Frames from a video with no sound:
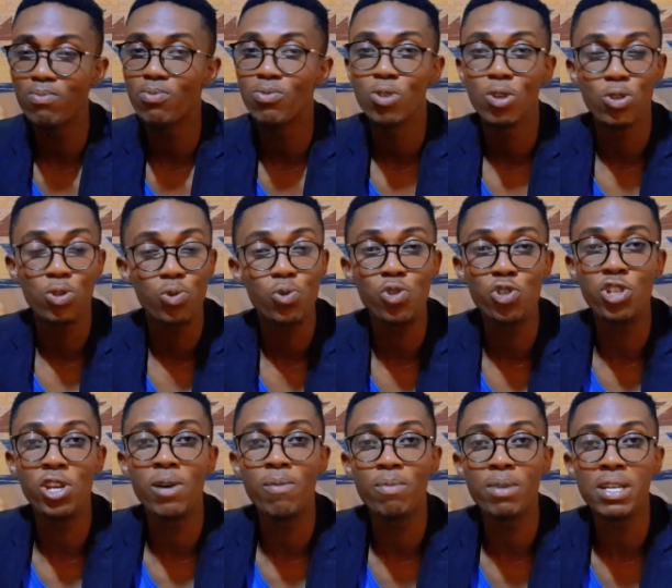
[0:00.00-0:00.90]
your
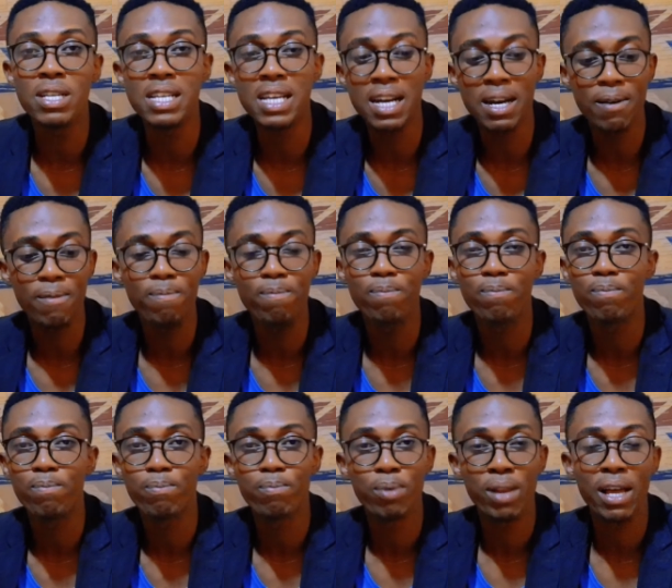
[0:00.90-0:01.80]
social media
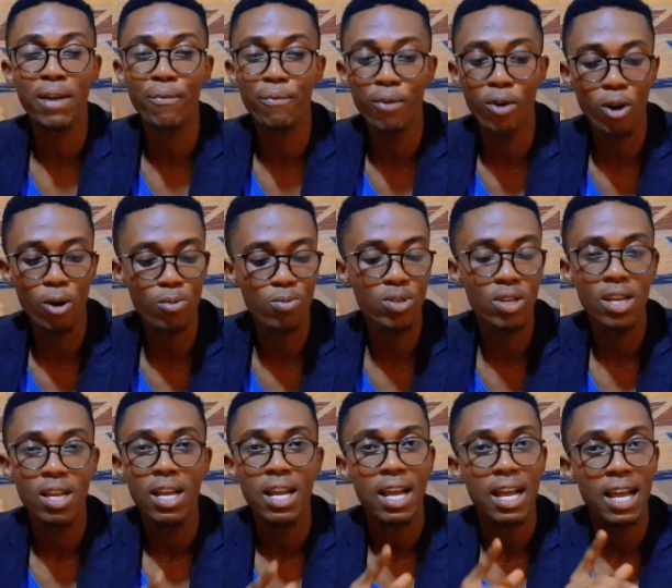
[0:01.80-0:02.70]
platform
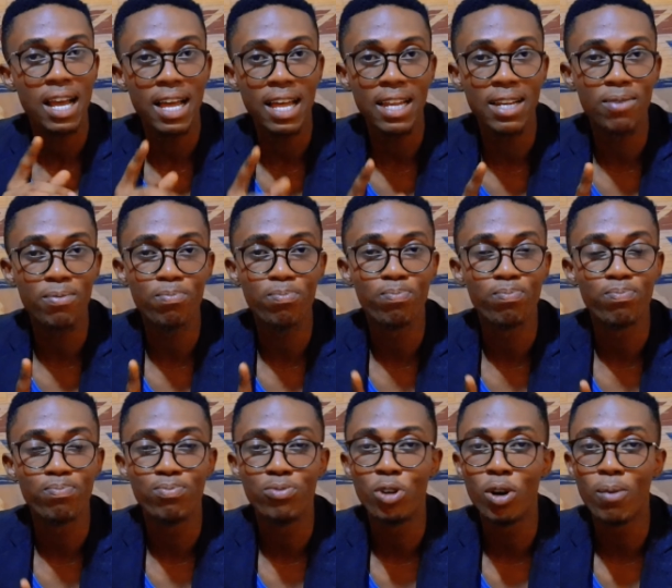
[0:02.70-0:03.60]
and
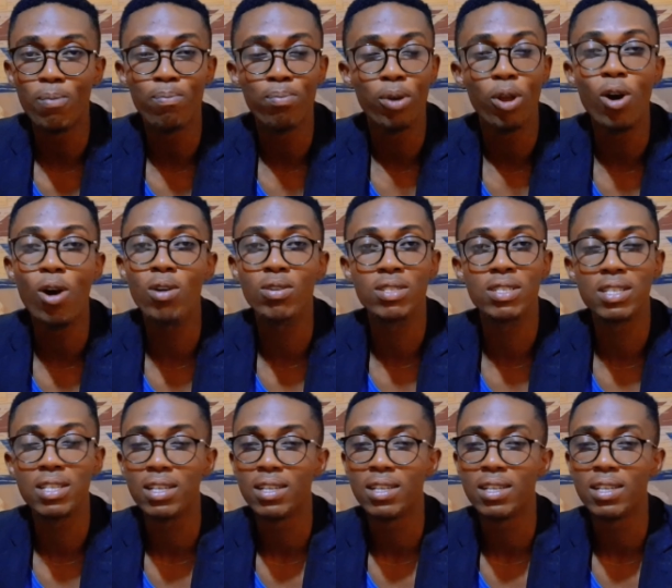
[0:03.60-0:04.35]
your blogs